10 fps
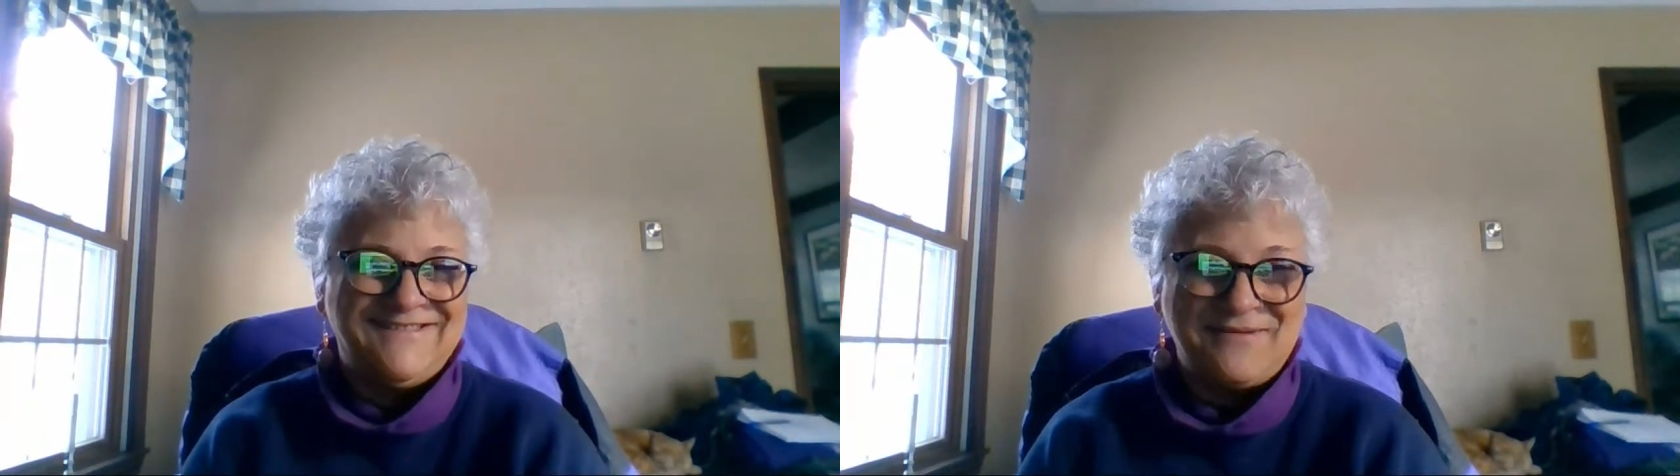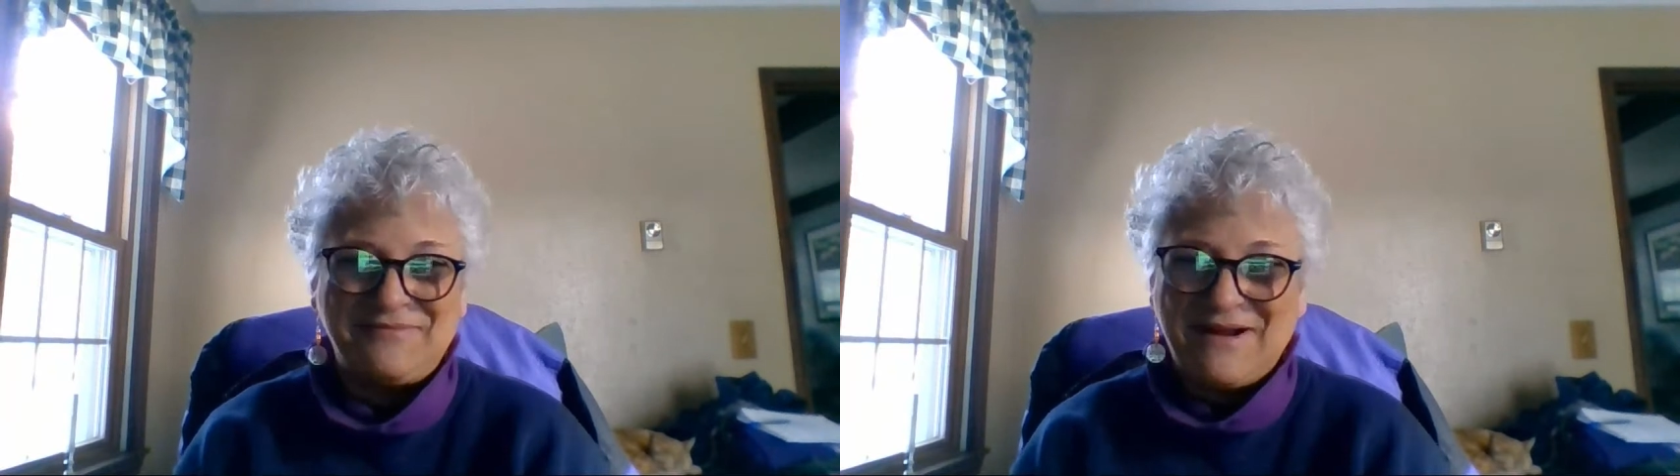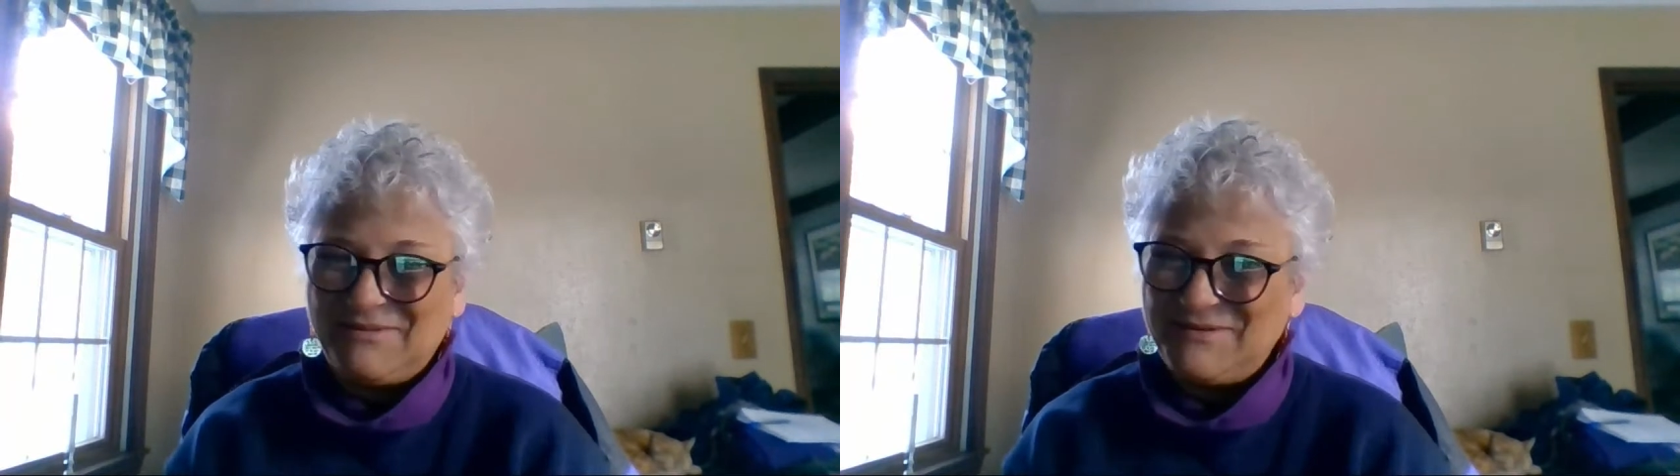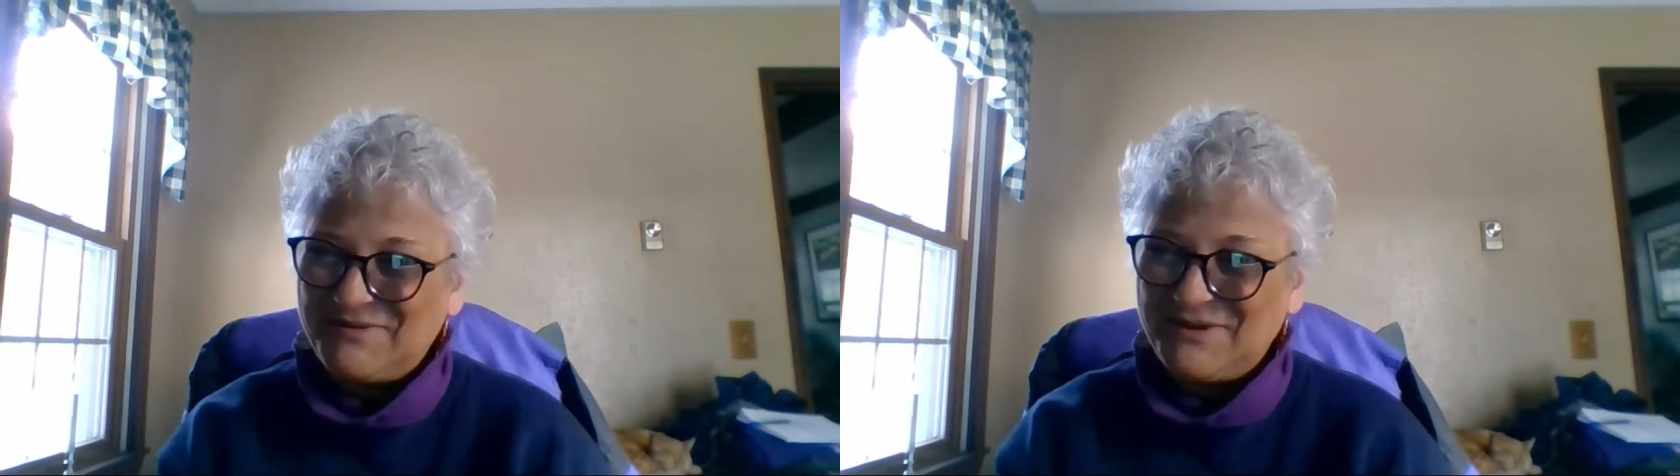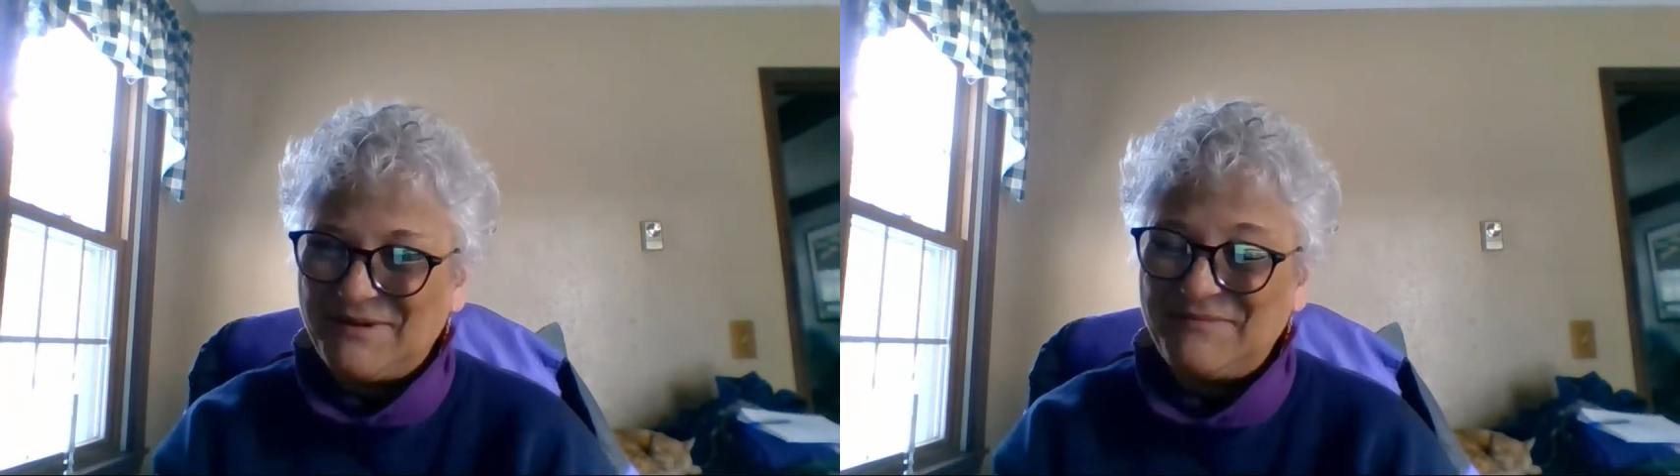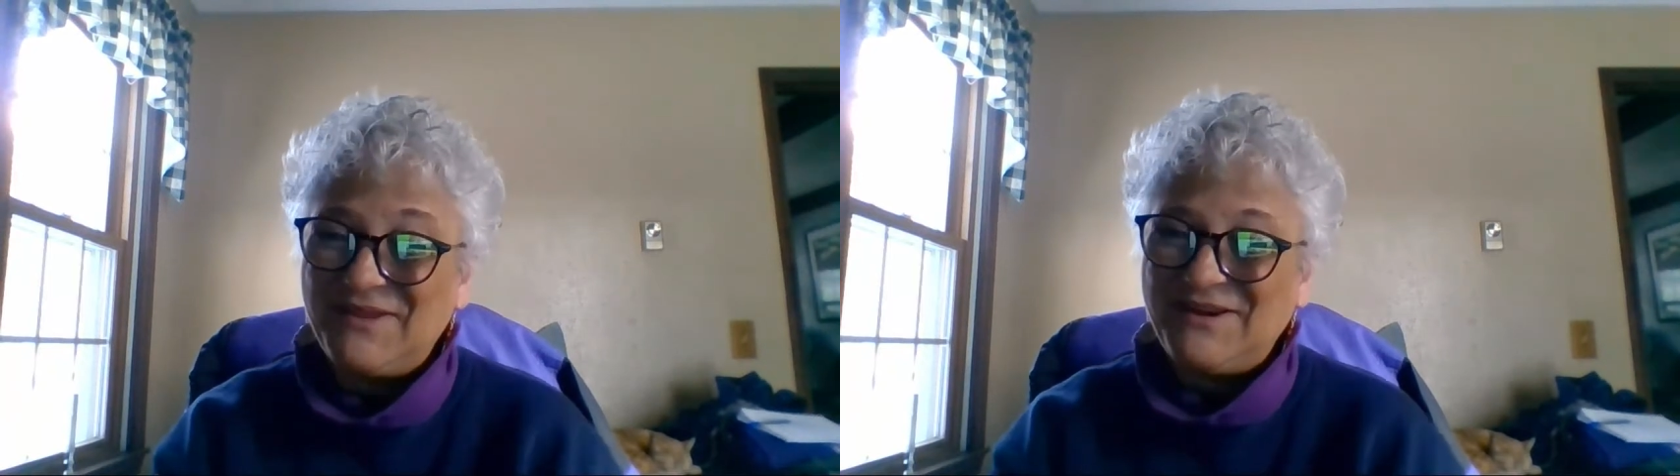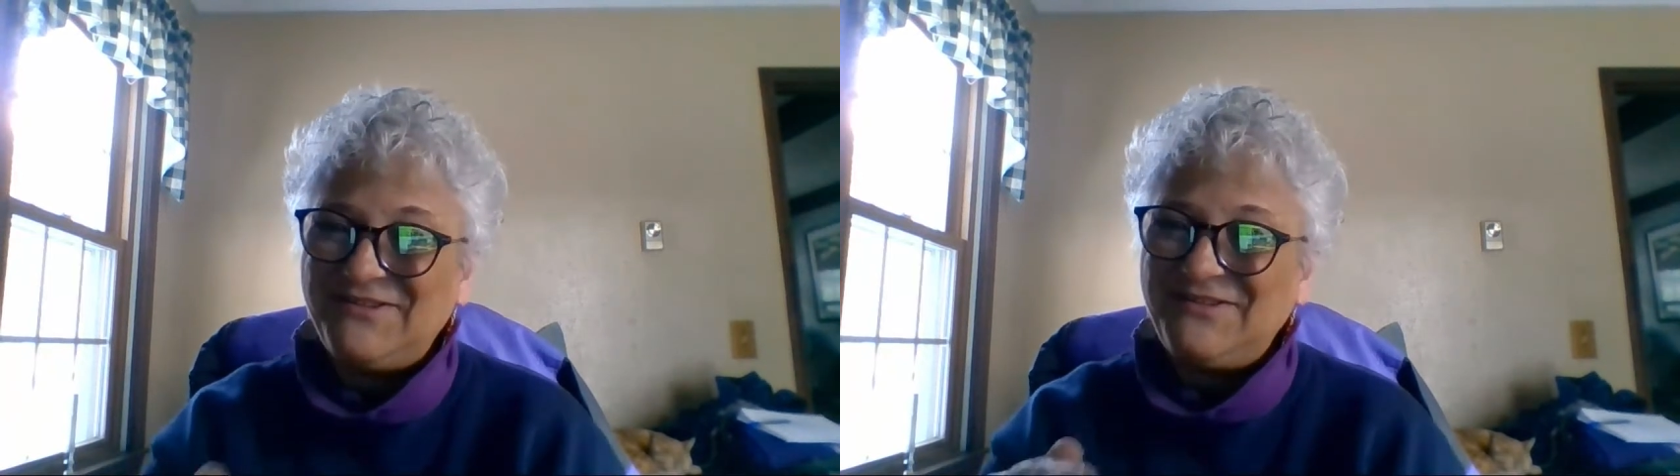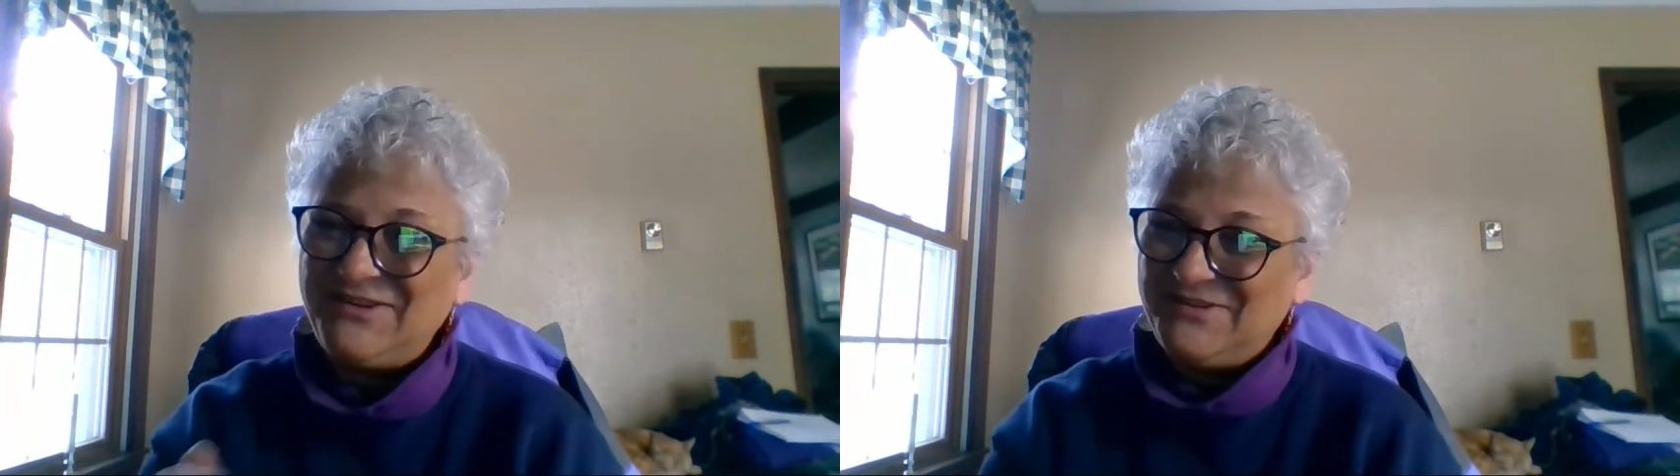Probably put them up
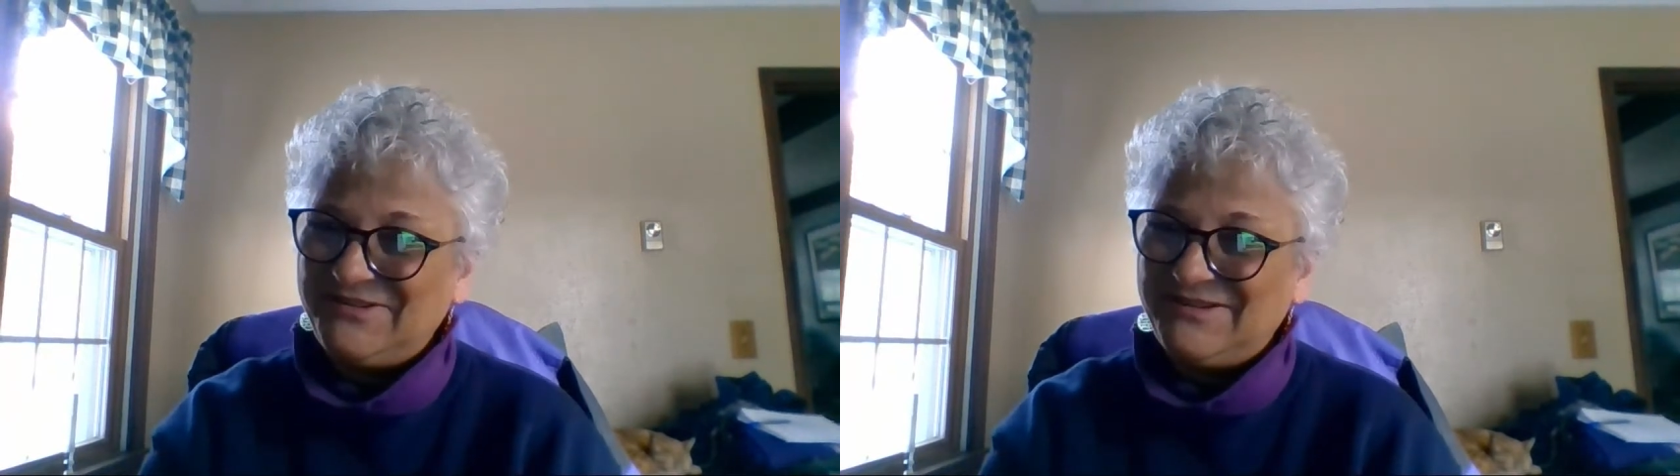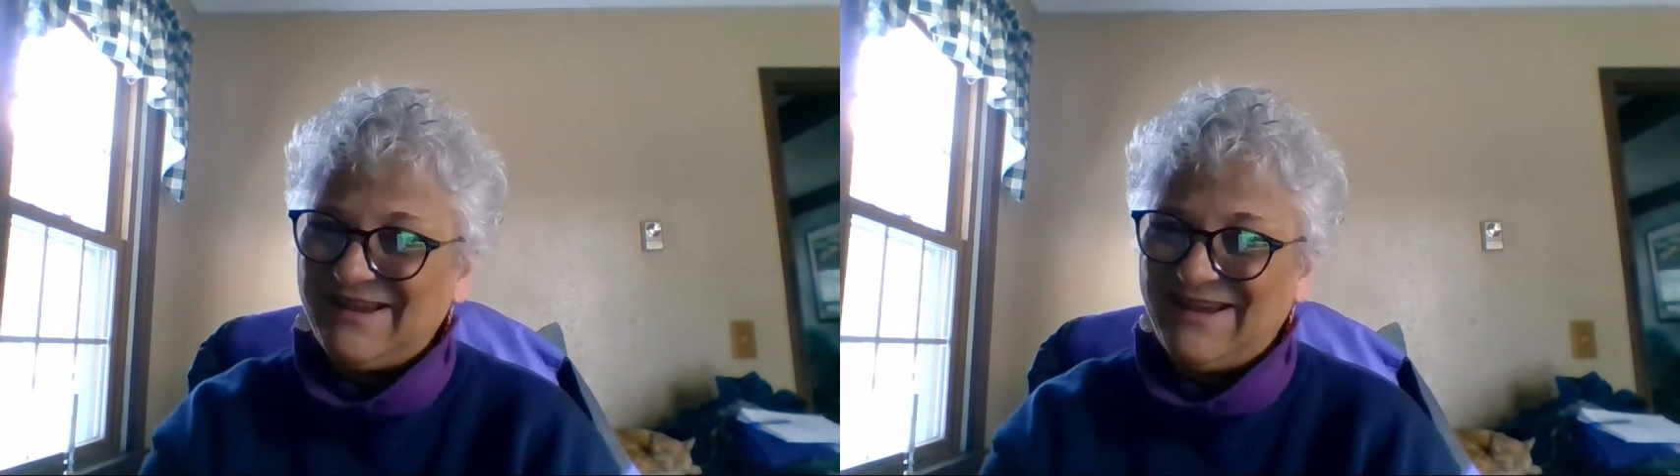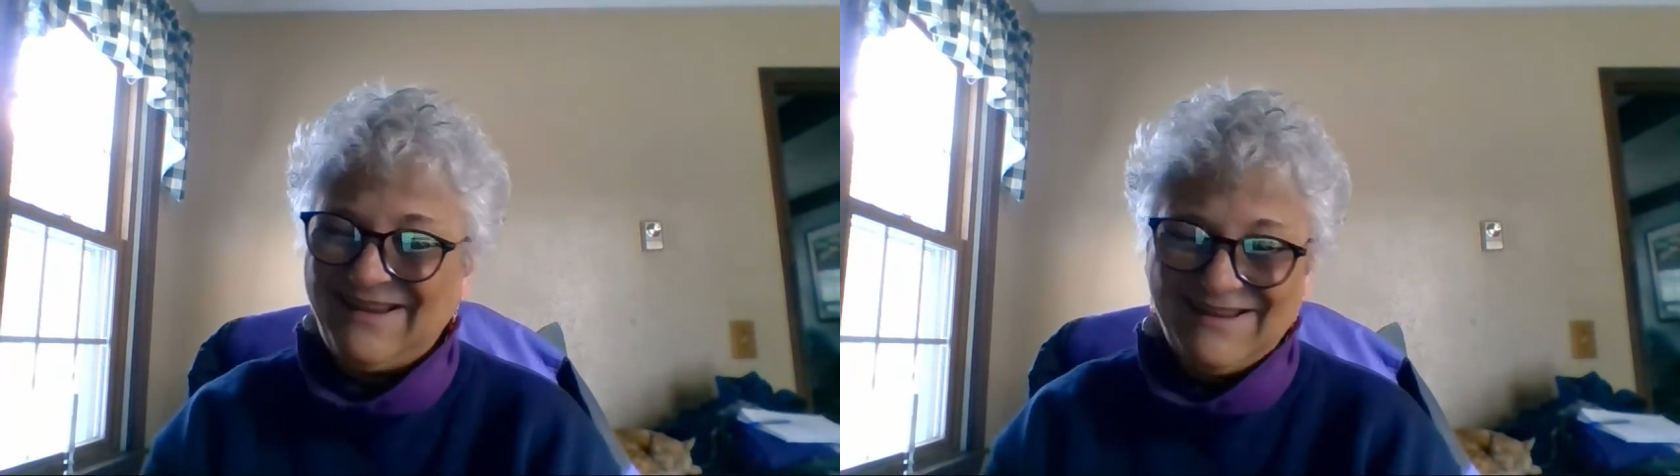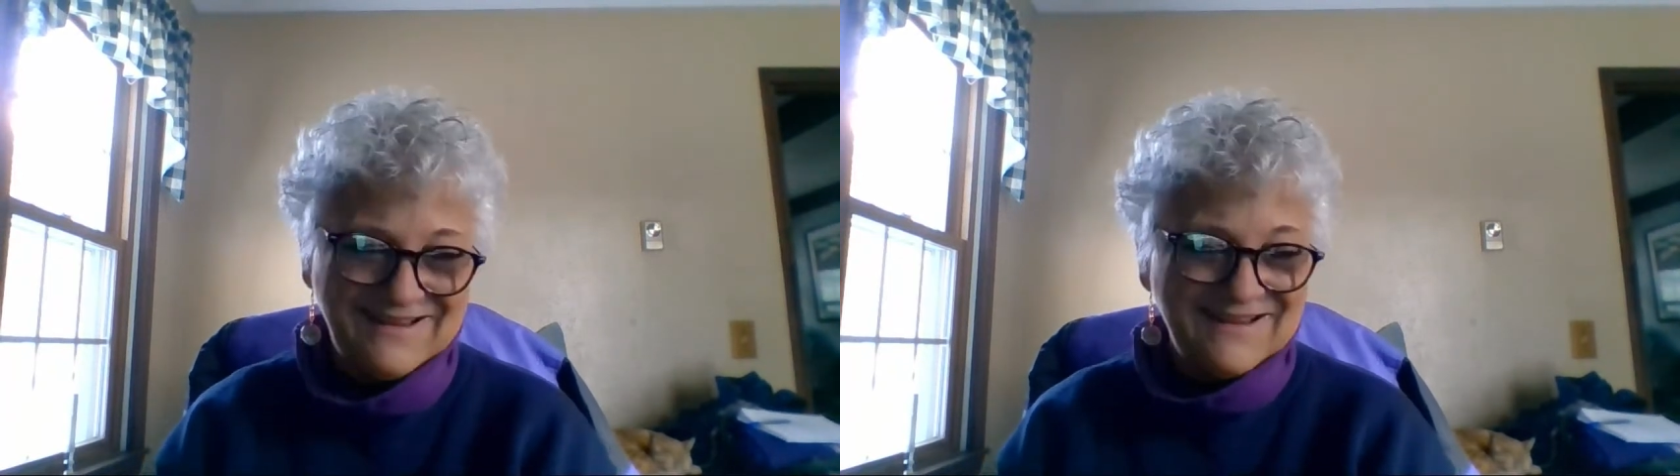there Tuesday